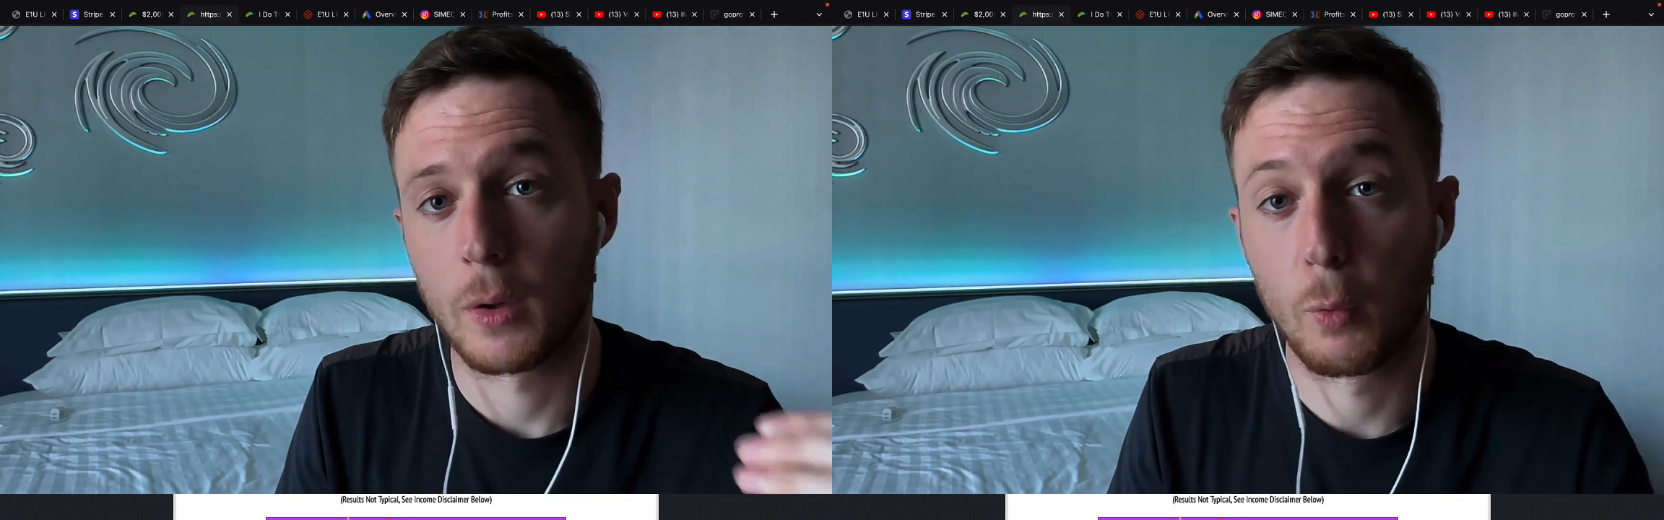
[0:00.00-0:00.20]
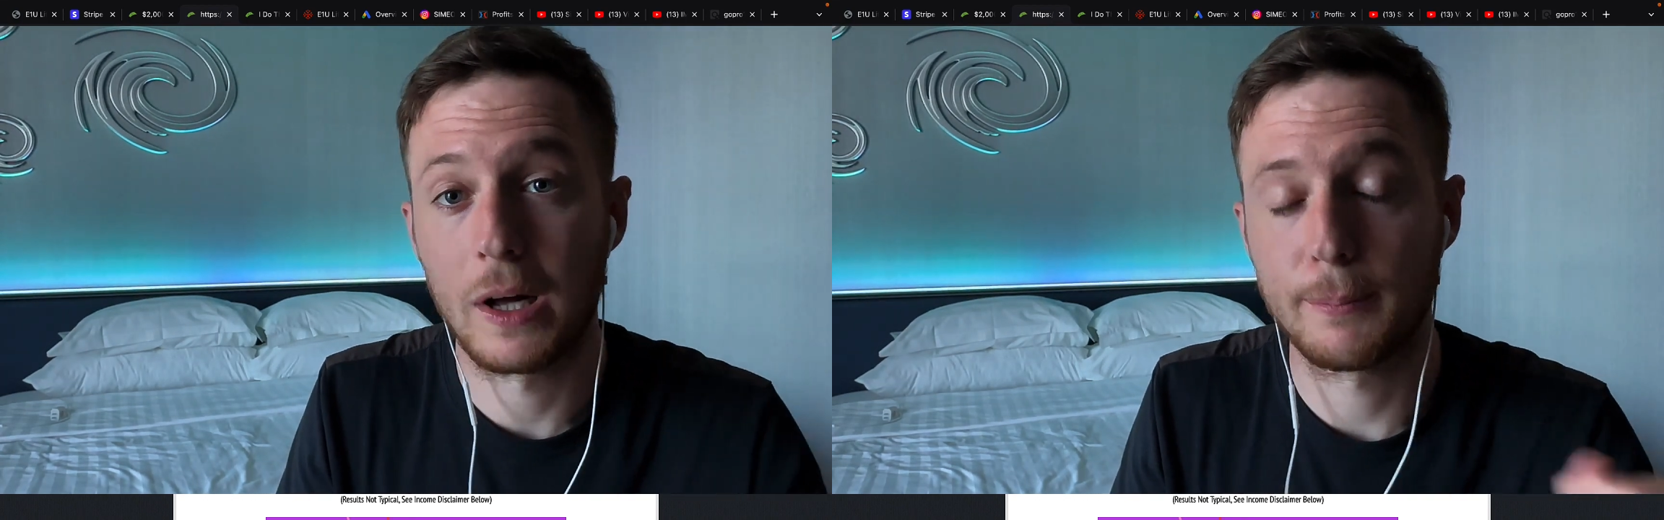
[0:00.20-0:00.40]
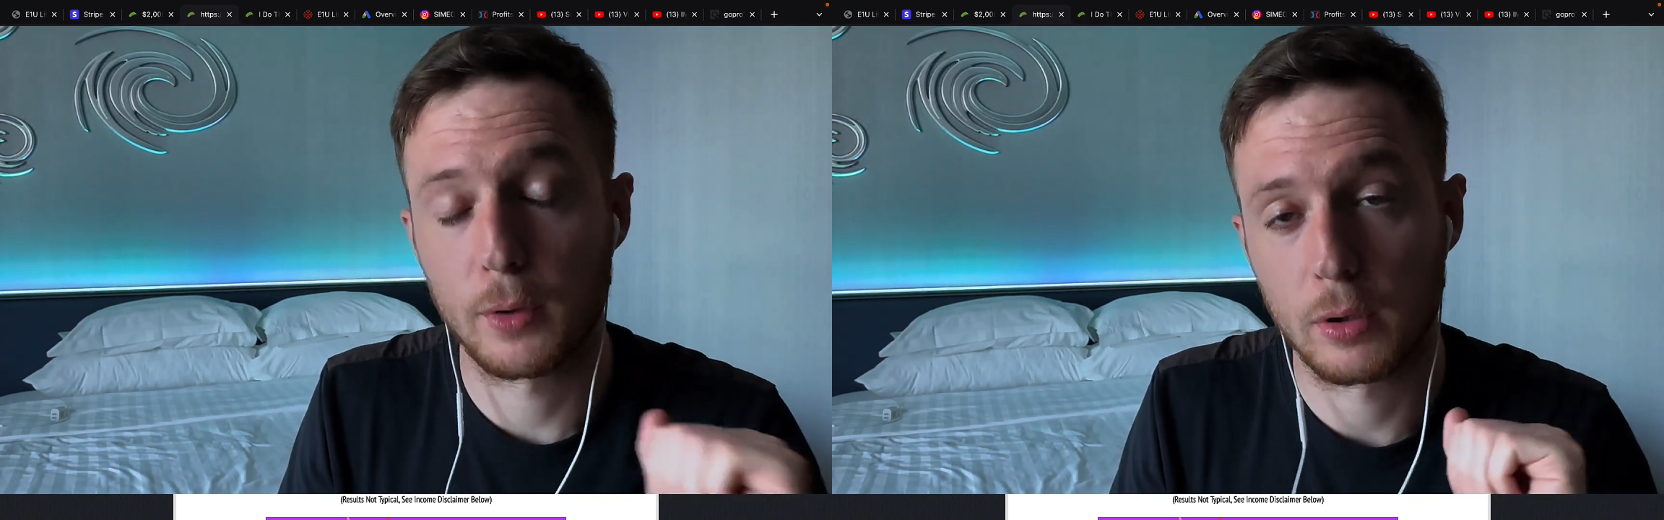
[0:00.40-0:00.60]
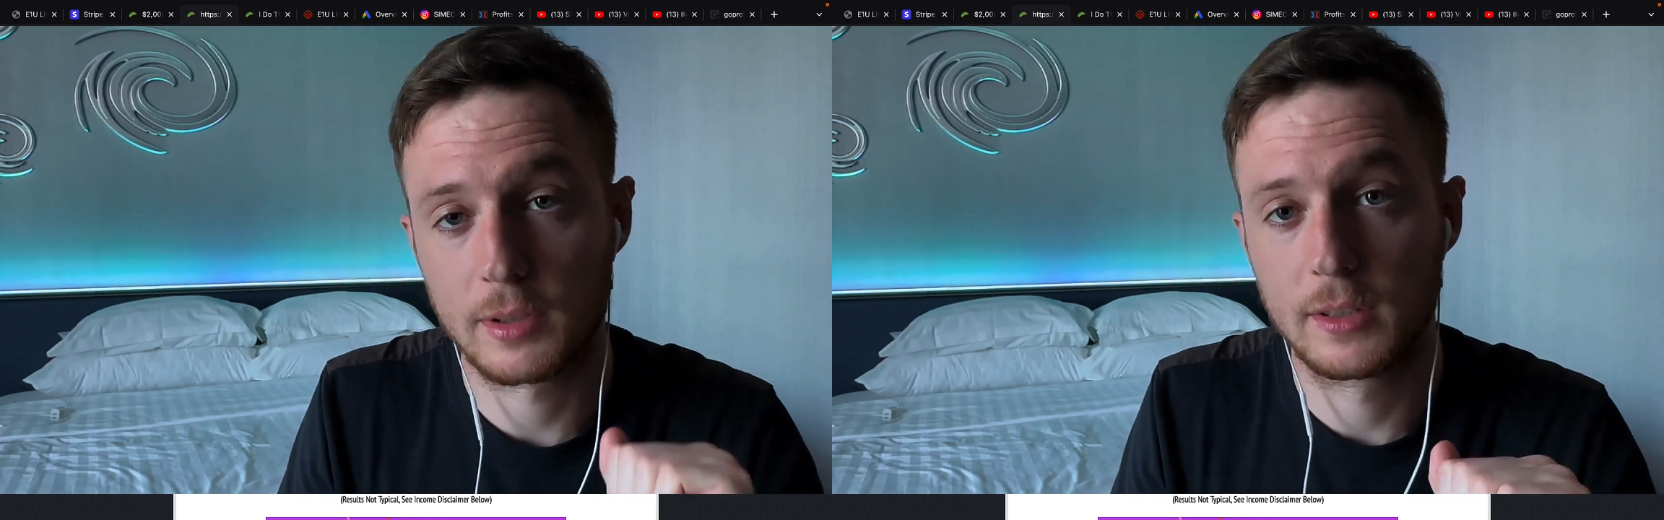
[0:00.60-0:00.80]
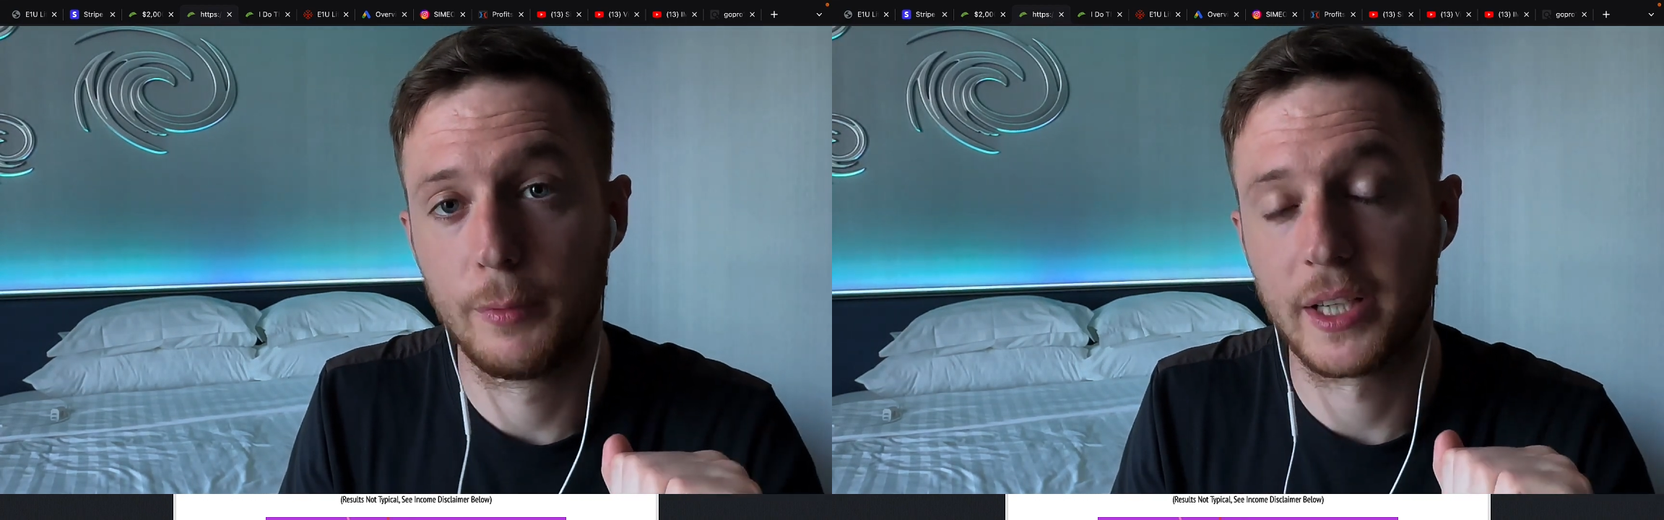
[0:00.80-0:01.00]
what
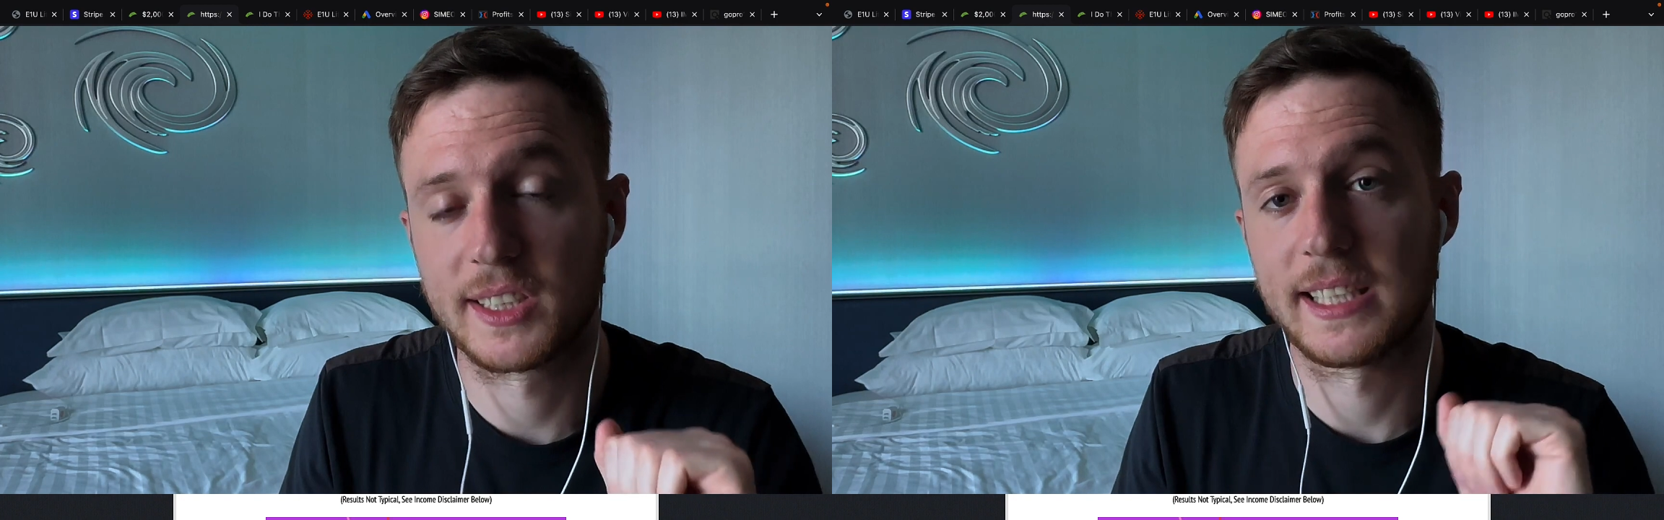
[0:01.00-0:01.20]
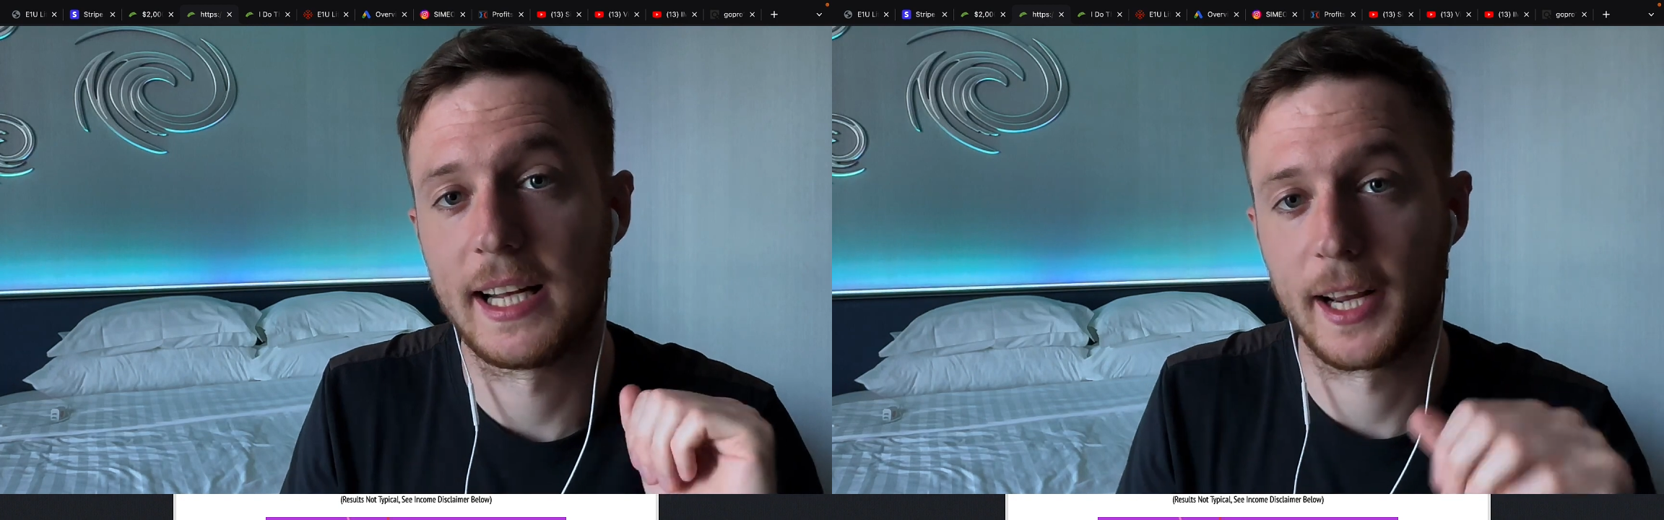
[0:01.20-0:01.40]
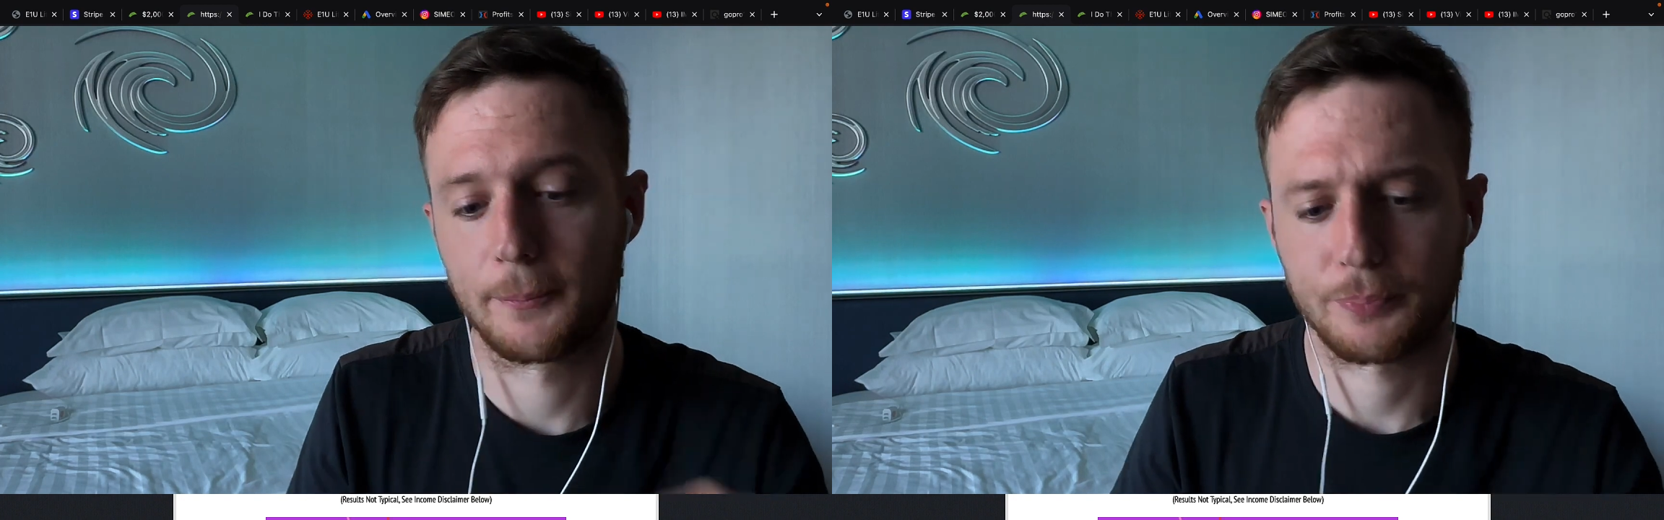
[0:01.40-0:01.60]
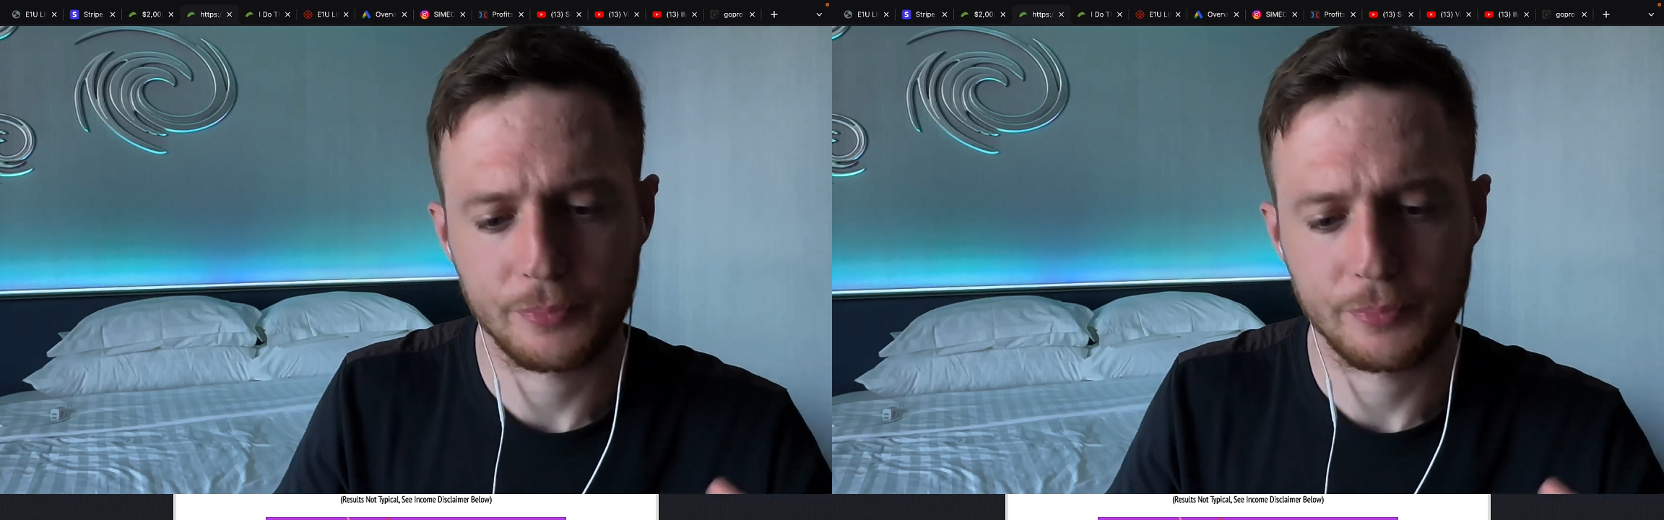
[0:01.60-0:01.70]
products we are selling